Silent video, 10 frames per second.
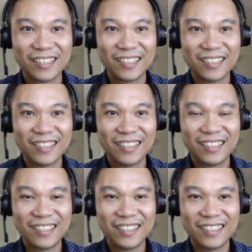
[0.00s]

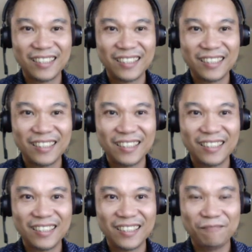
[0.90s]

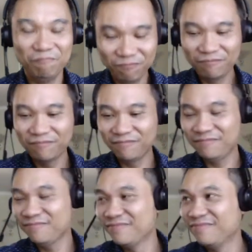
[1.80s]

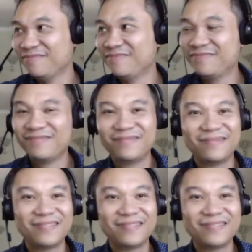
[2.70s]
No words are spoken by the person on screen.